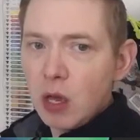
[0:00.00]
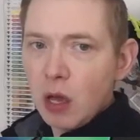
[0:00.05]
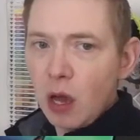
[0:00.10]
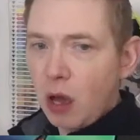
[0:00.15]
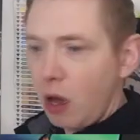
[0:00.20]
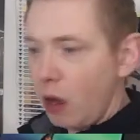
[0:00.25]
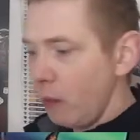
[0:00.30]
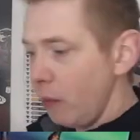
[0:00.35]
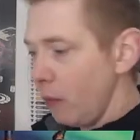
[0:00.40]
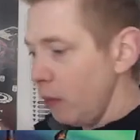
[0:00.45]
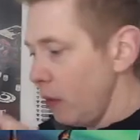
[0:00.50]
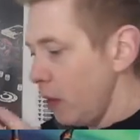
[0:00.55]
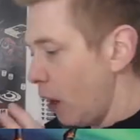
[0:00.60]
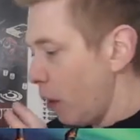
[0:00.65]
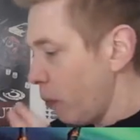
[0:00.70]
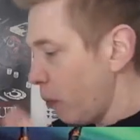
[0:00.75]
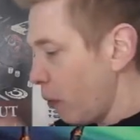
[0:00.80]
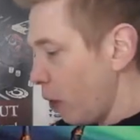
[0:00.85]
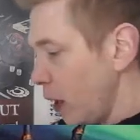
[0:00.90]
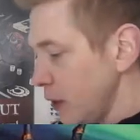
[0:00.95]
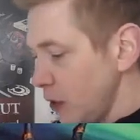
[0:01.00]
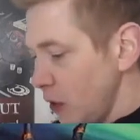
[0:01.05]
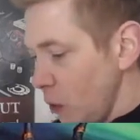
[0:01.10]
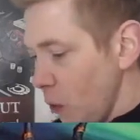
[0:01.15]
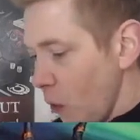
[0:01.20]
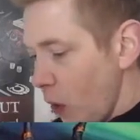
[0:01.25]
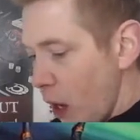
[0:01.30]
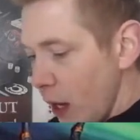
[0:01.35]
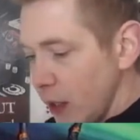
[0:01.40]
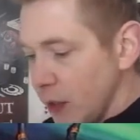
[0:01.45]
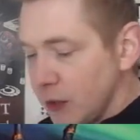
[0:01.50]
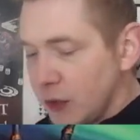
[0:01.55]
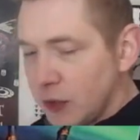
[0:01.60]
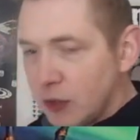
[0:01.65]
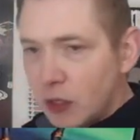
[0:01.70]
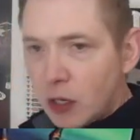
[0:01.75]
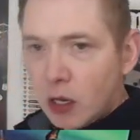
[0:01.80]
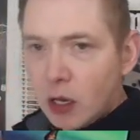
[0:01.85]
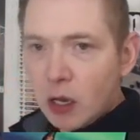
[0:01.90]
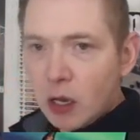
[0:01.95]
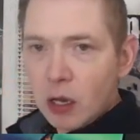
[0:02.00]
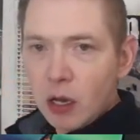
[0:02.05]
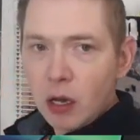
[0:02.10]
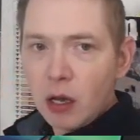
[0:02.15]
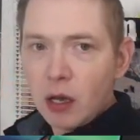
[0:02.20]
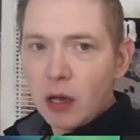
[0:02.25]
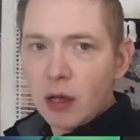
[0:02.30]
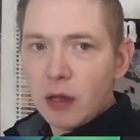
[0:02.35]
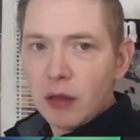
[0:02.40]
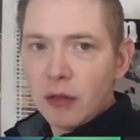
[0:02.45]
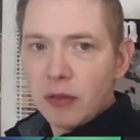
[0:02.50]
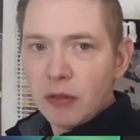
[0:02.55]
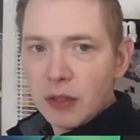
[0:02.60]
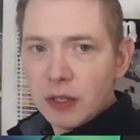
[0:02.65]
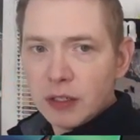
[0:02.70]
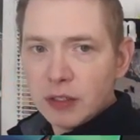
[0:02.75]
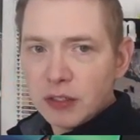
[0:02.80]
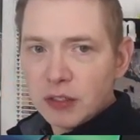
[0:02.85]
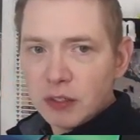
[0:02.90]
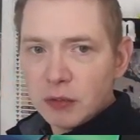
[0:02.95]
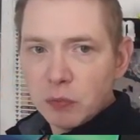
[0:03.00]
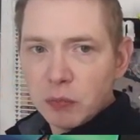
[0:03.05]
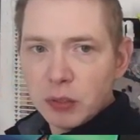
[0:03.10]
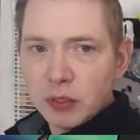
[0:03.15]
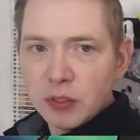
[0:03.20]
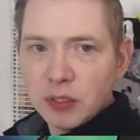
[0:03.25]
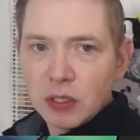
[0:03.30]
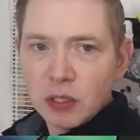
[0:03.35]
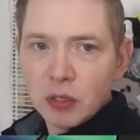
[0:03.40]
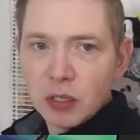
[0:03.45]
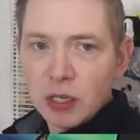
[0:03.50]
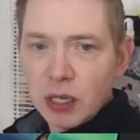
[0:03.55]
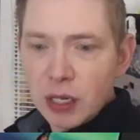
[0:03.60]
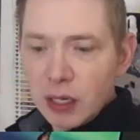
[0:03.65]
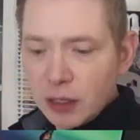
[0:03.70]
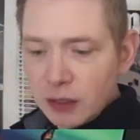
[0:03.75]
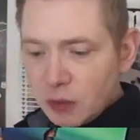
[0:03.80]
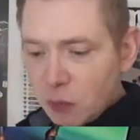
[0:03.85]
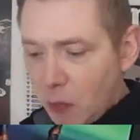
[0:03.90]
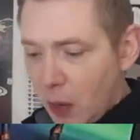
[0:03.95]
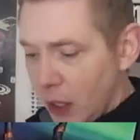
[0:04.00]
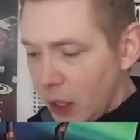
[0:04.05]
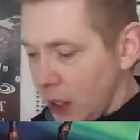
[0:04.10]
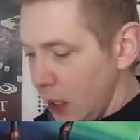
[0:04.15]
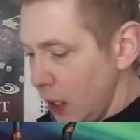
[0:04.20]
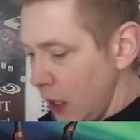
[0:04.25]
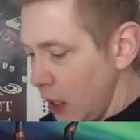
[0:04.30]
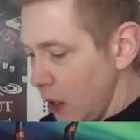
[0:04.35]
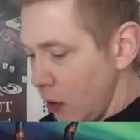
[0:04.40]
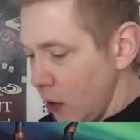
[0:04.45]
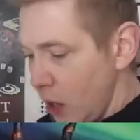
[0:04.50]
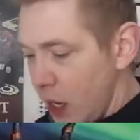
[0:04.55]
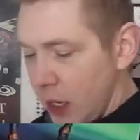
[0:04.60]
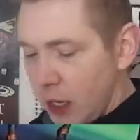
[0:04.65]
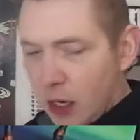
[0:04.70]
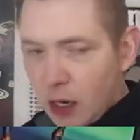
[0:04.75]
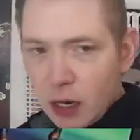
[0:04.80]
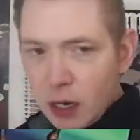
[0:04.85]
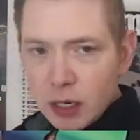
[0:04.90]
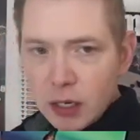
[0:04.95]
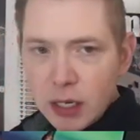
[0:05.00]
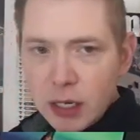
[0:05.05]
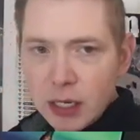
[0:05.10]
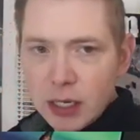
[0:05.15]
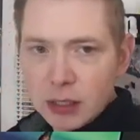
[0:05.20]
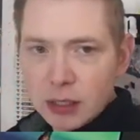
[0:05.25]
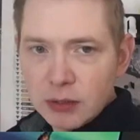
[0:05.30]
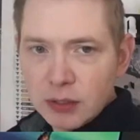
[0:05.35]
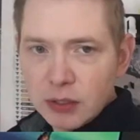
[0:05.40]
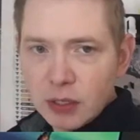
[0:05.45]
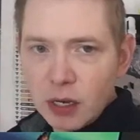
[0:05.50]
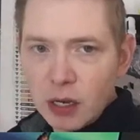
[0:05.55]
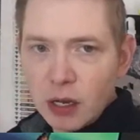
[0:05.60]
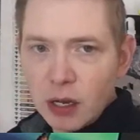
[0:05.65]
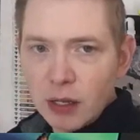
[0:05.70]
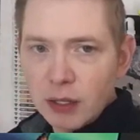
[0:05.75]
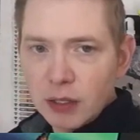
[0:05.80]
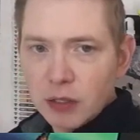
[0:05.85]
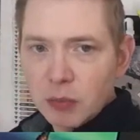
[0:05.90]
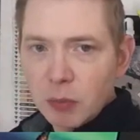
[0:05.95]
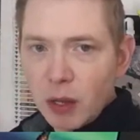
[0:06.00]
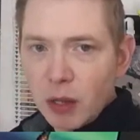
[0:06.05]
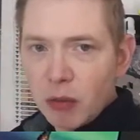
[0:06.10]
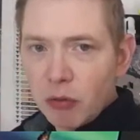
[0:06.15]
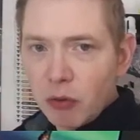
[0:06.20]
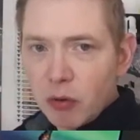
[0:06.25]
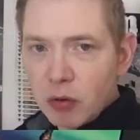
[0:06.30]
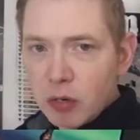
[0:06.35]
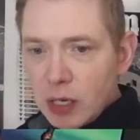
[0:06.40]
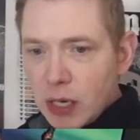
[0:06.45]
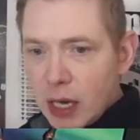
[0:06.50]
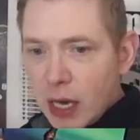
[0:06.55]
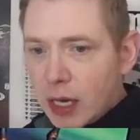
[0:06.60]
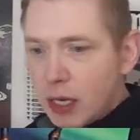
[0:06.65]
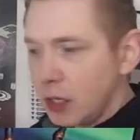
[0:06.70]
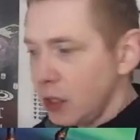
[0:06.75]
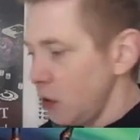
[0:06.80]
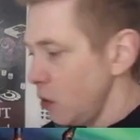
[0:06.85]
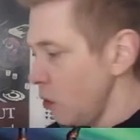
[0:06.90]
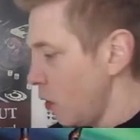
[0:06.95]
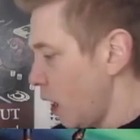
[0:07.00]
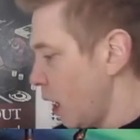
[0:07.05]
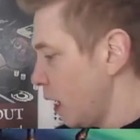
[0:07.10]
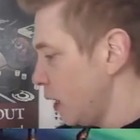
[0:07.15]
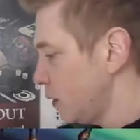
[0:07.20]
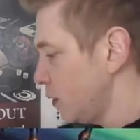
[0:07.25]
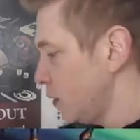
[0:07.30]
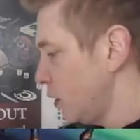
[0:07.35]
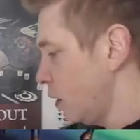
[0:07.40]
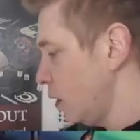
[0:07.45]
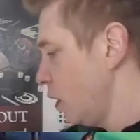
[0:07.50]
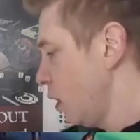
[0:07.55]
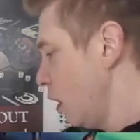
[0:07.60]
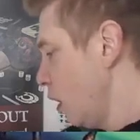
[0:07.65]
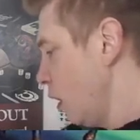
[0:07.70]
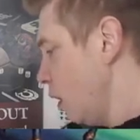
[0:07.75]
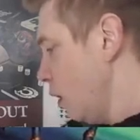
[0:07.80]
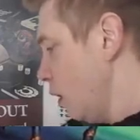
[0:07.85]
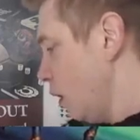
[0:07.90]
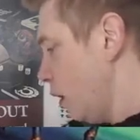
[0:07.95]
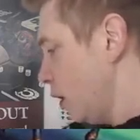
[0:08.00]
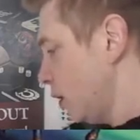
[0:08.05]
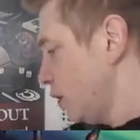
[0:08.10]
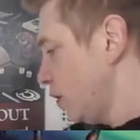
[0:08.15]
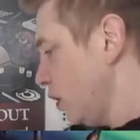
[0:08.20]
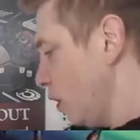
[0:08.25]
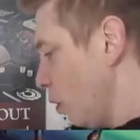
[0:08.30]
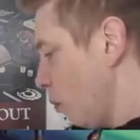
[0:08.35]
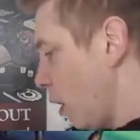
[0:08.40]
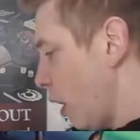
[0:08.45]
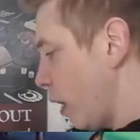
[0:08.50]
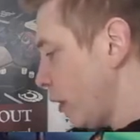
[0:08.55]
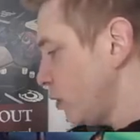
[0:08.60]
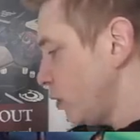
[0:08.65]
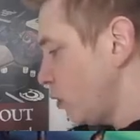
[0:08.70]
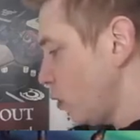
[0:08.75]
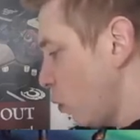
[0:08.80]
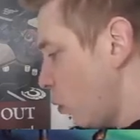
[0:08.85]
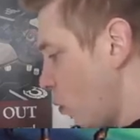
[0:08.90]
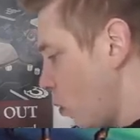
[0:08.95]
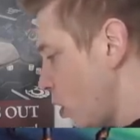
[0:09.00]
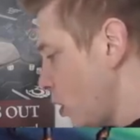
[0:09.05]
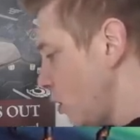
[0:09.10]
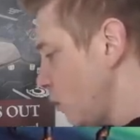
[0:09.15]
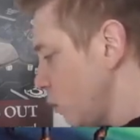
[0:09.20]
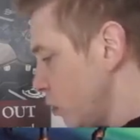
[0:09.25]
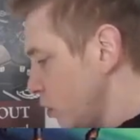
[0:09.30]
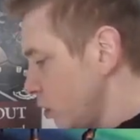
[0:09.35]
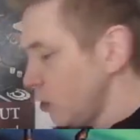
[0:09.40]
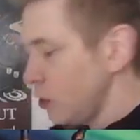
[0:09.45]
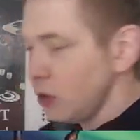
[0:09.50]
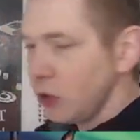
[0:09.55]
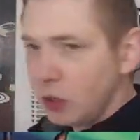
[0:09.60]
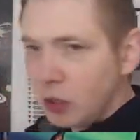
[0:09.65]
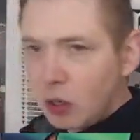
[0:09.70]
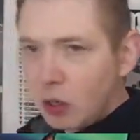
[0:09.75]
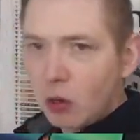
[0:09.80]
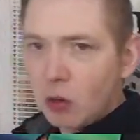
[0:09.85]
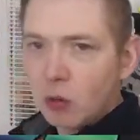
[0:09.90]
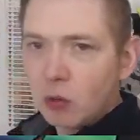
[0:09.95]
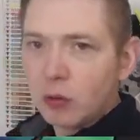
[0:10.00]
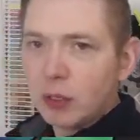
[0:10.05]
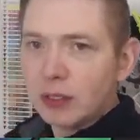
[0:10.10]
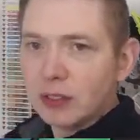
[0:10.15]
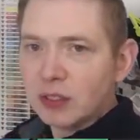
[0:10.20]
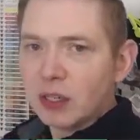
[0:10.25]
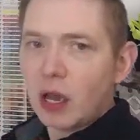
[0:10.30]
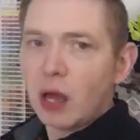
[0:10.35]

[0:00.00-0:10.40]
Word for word: Uh, now, pricing-wise, uh, this particular kit, this mecha kit right here is, uh, I think it's about 38 US. The uh, single is 20, which, you know, is